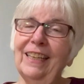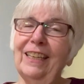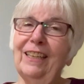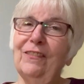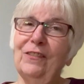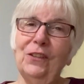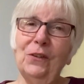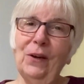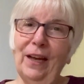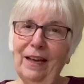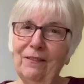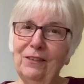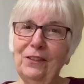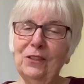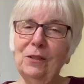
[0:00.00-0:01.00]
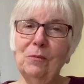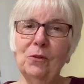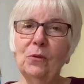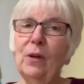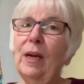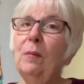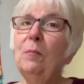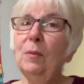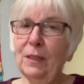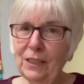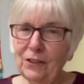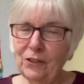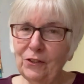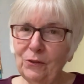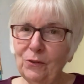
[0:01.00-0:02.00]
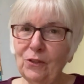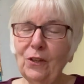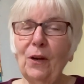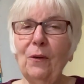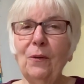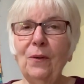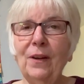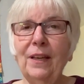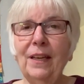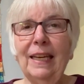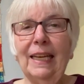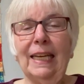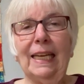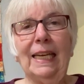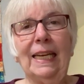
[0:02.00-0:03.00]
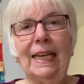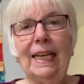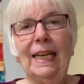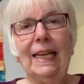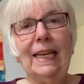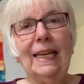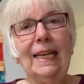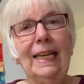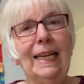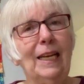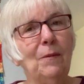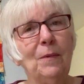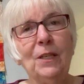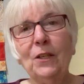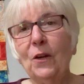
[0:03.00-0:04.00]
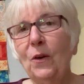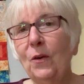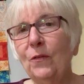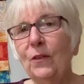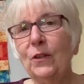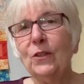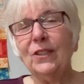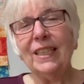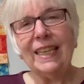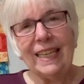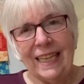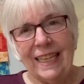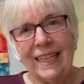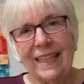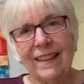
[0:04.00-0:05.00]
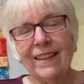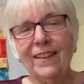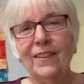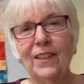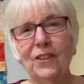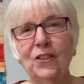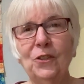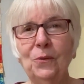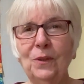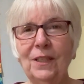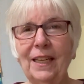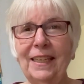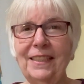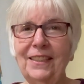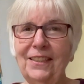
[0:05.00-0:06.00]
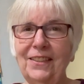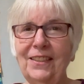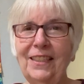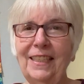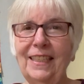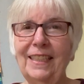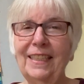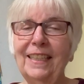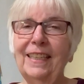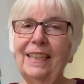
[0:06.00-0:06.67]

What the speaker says: If you haven't subscribed, please do so, and let me know if there's anything that you would like to see.